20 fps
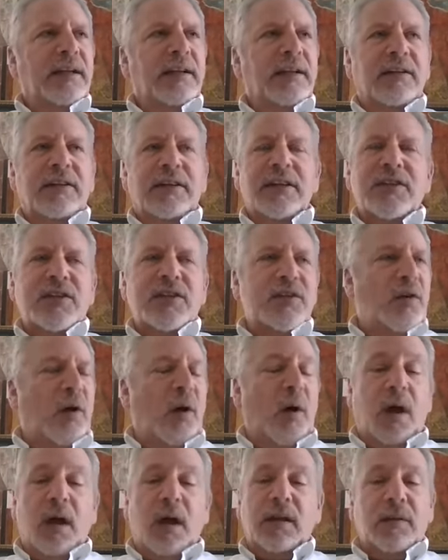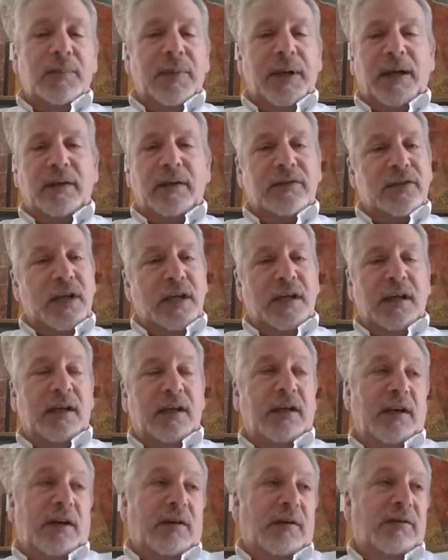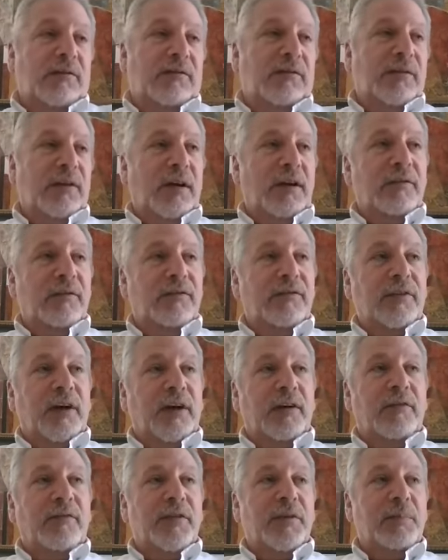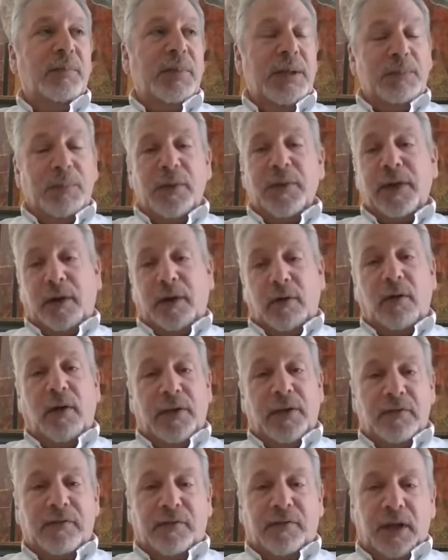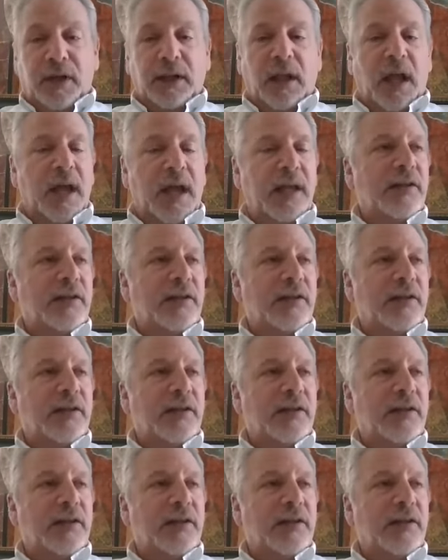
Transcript: This is all about taking care of, of, of the people that are on the front line.